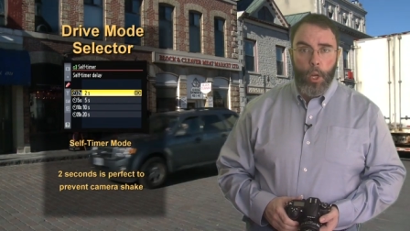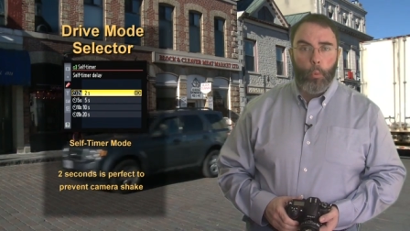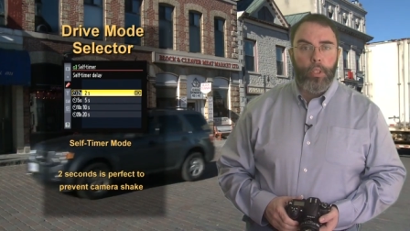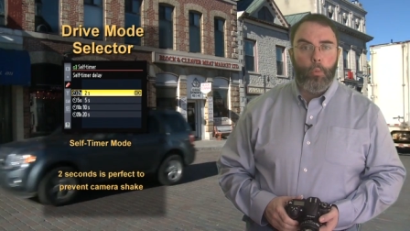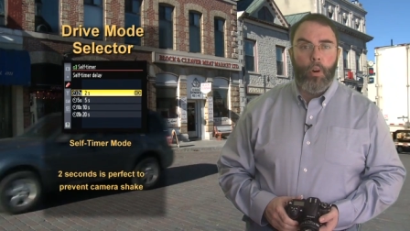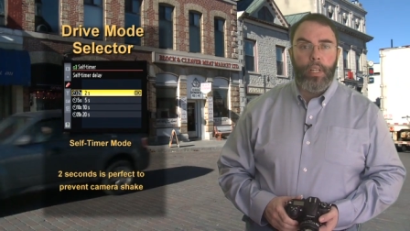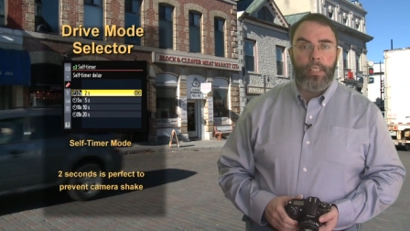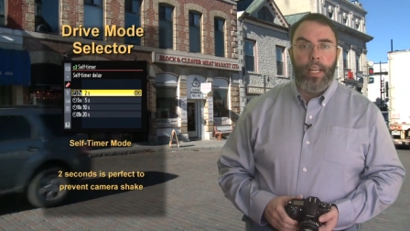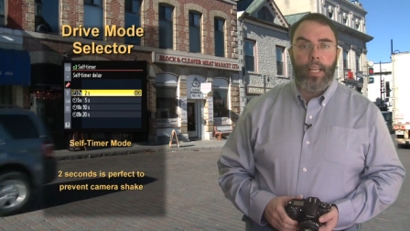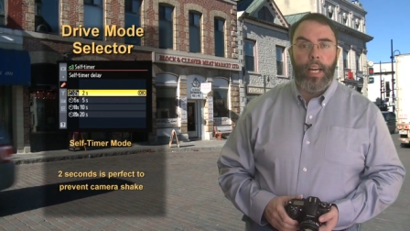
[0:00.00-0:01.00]
when you want to
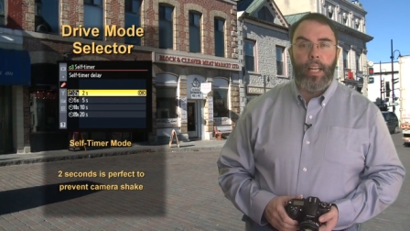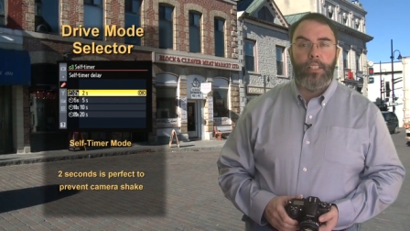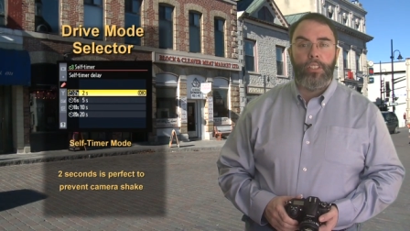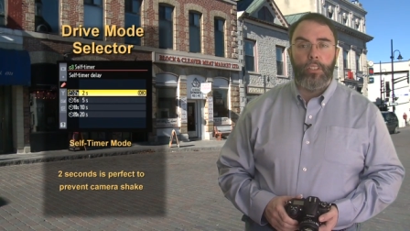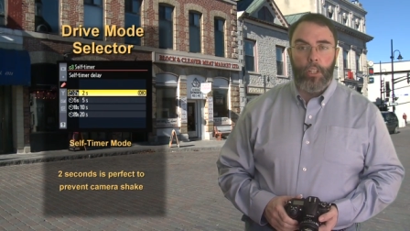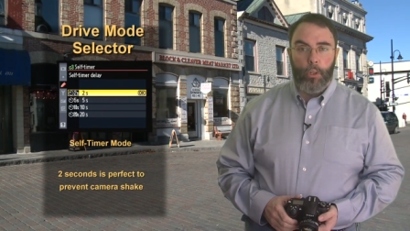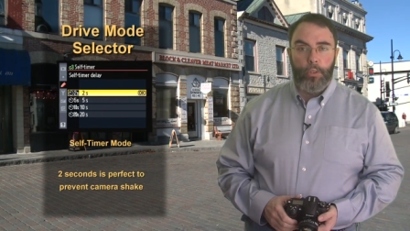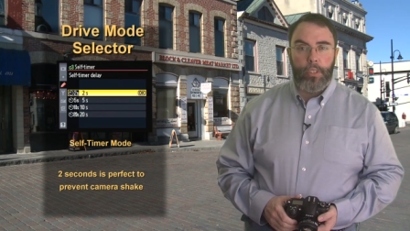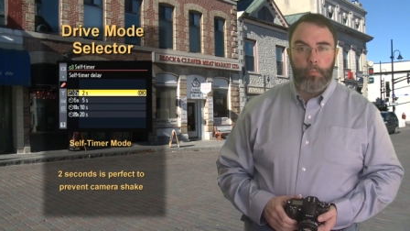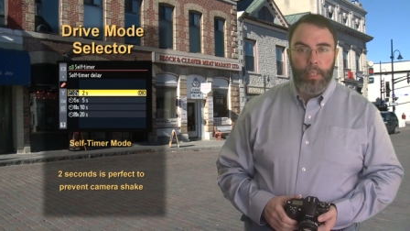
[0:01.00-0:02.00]
take a slow
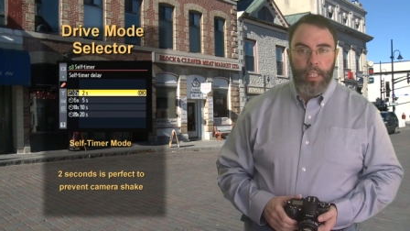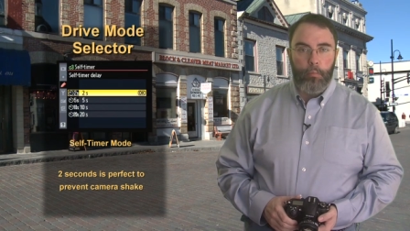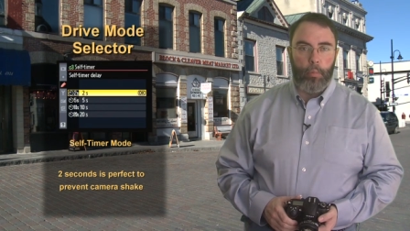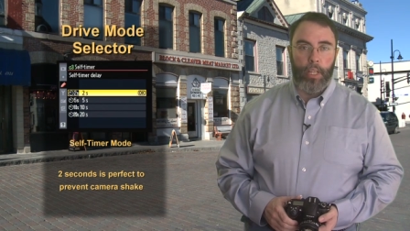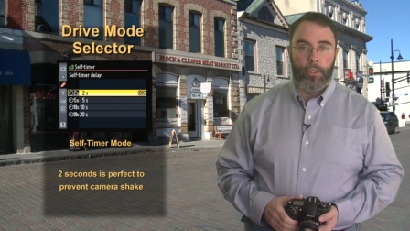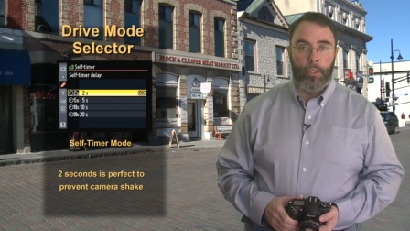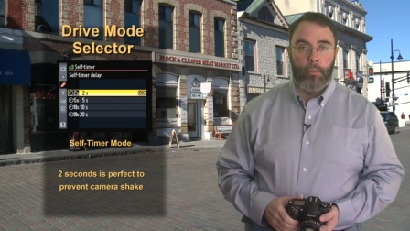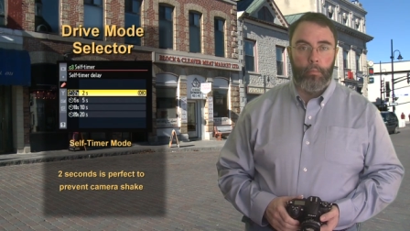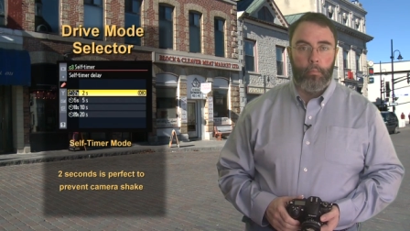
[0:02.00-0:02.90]
speed picture,